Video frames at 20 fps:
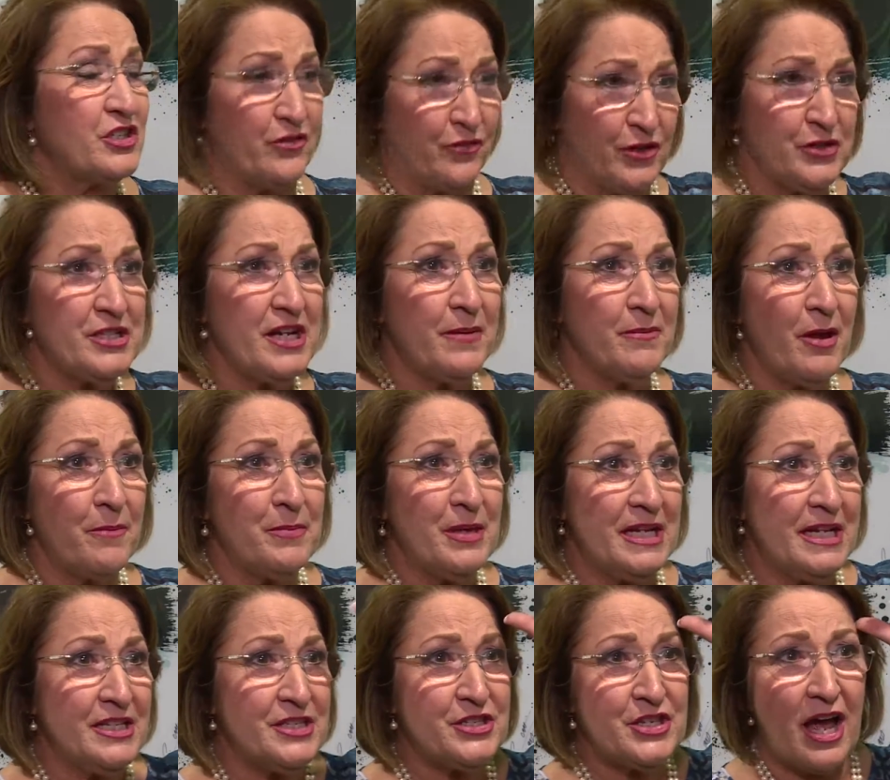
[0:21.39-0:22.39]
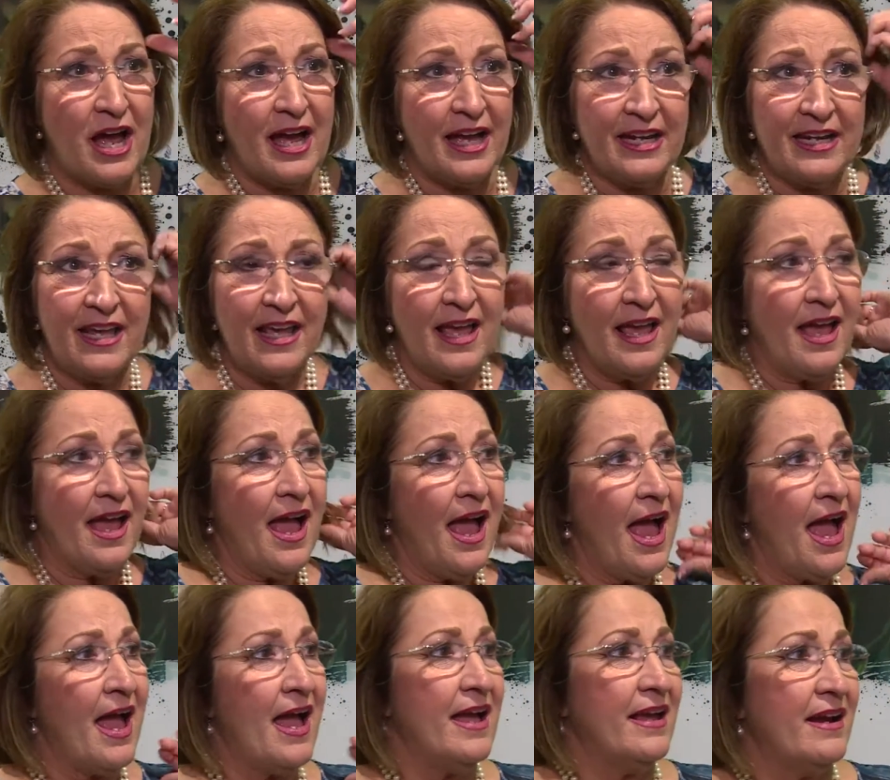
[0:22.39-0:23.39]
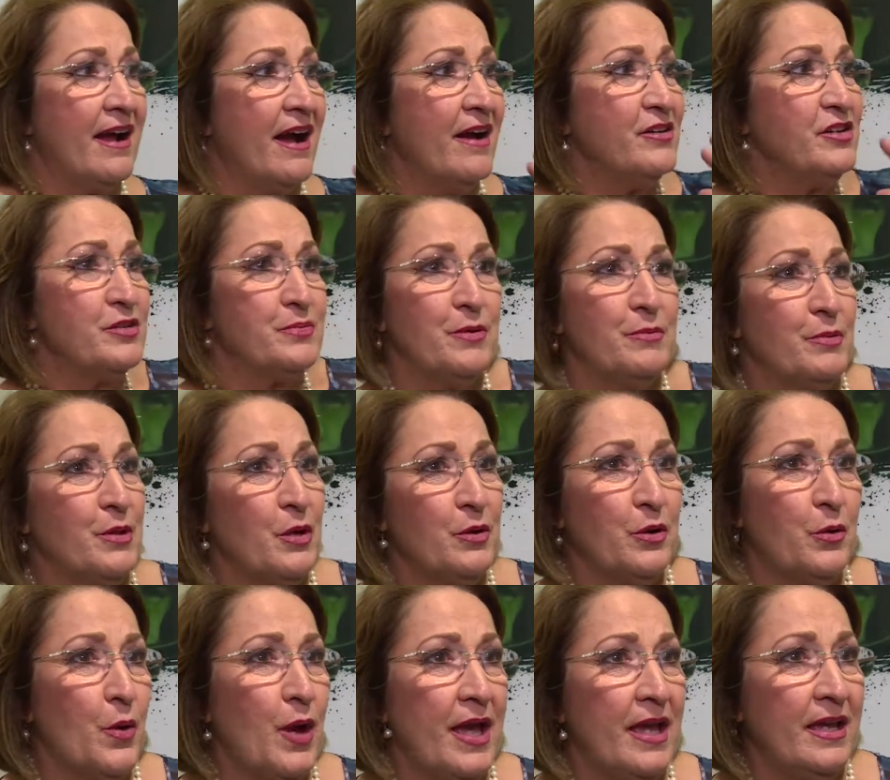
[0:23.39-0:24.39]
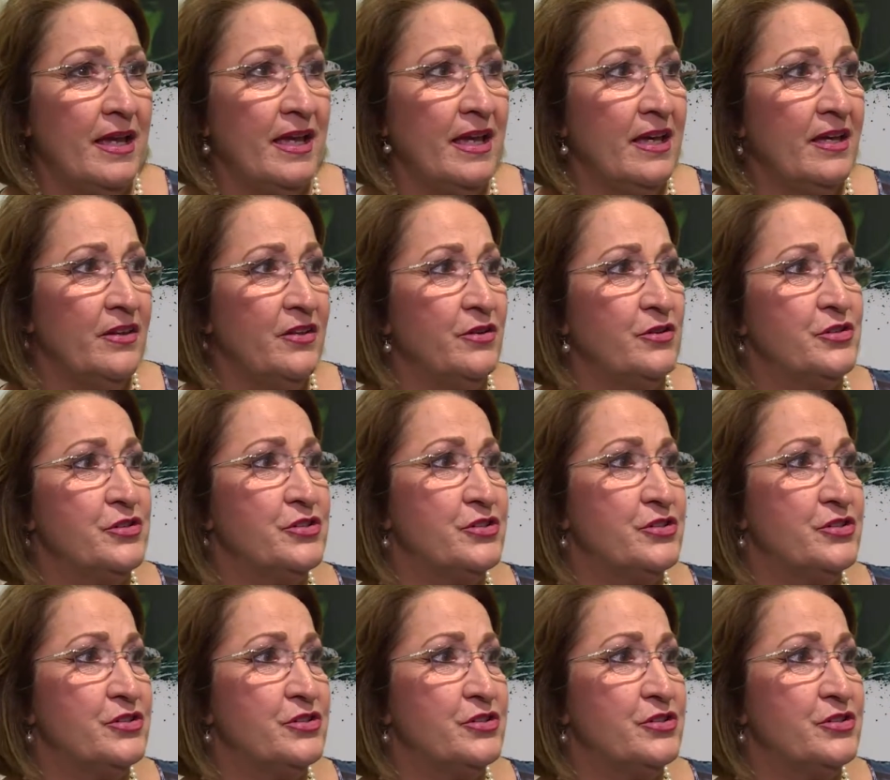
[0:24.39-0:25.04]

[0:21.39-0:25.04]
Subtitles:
is the first time I've been inside, and I've just been blown away. There's